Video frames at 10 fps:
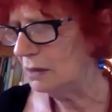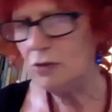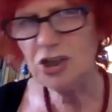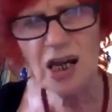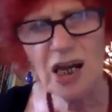
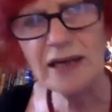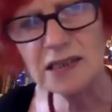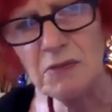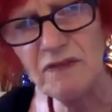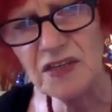Would you like
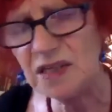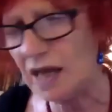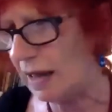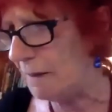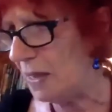some of the
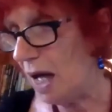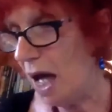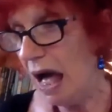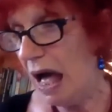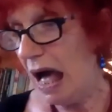same?
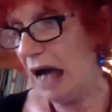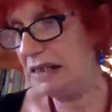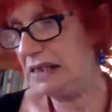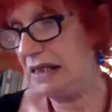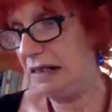I
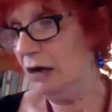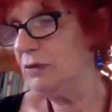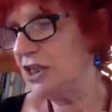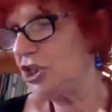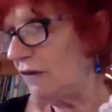said, oh,
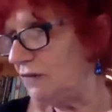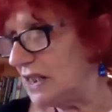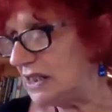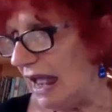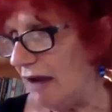and he shoved
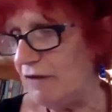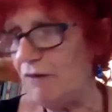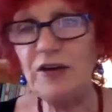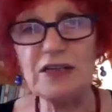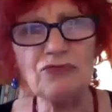his hairy
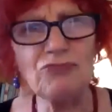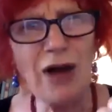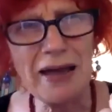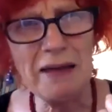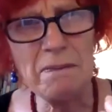fist
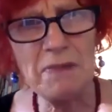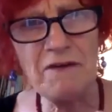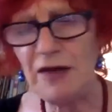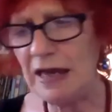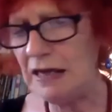right in my
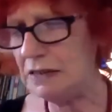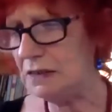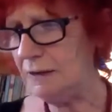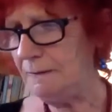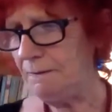face.
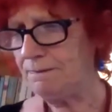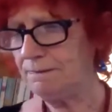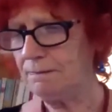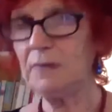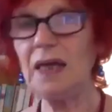
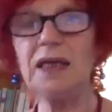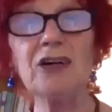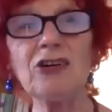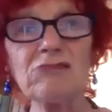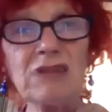And he
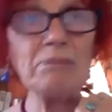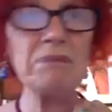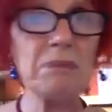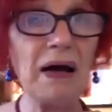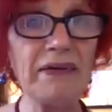grabbed
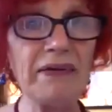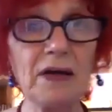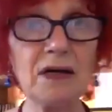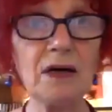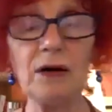me by the
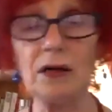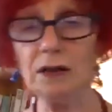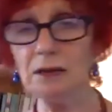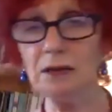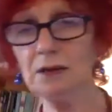collar.
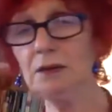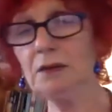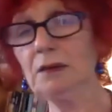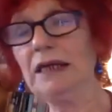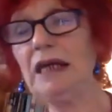
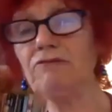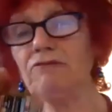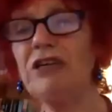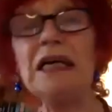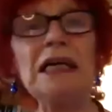I mean, I
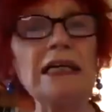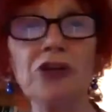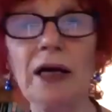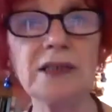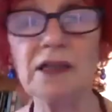really
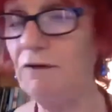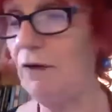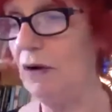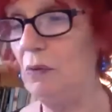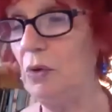tried to
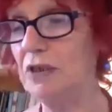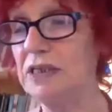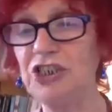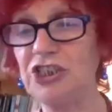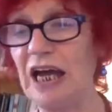follow what he
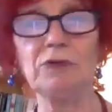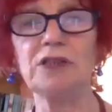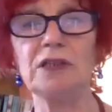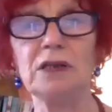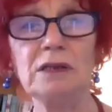
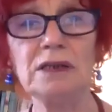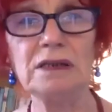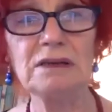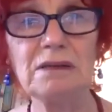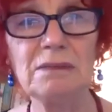shouted,
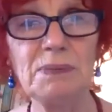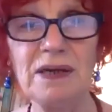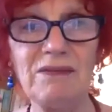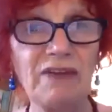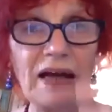but
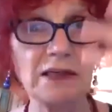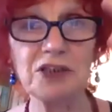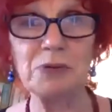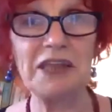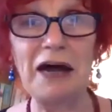it vanished
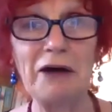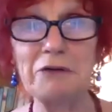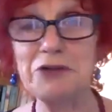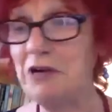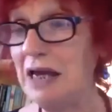without
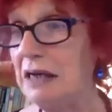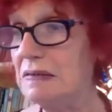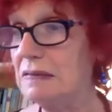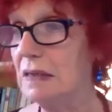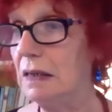
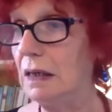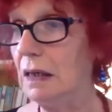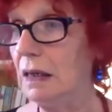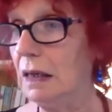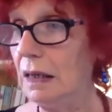trace.
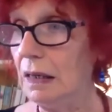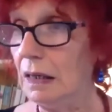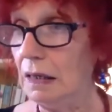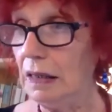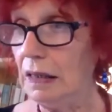
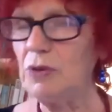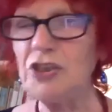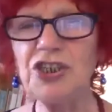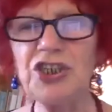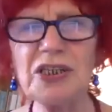It
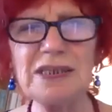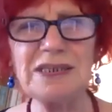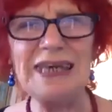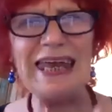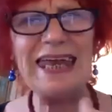was just
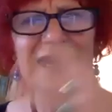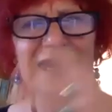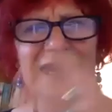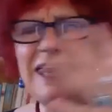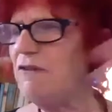an
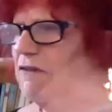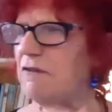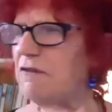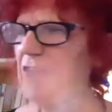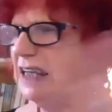
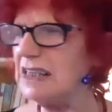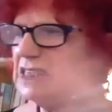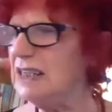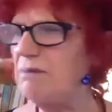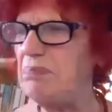
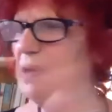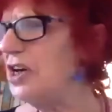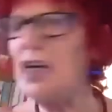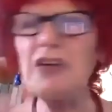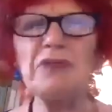ineffective,
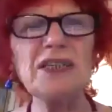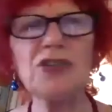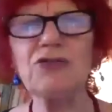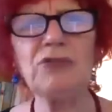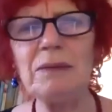blurry
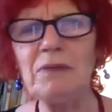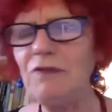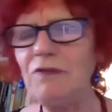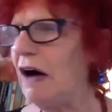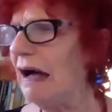stream of
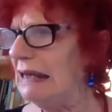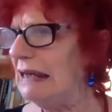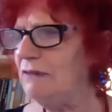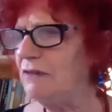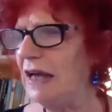vile
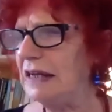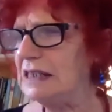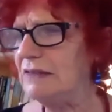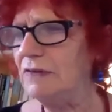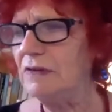invective.